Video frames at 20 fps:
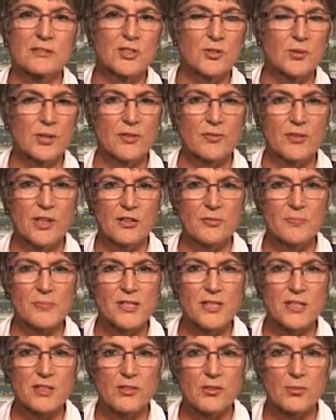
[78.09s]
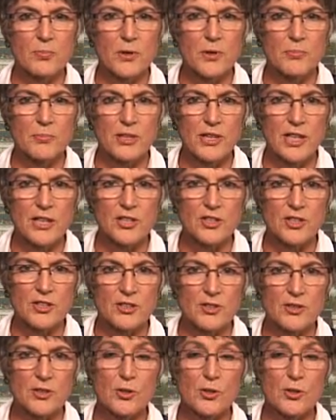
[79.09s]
25% of the population,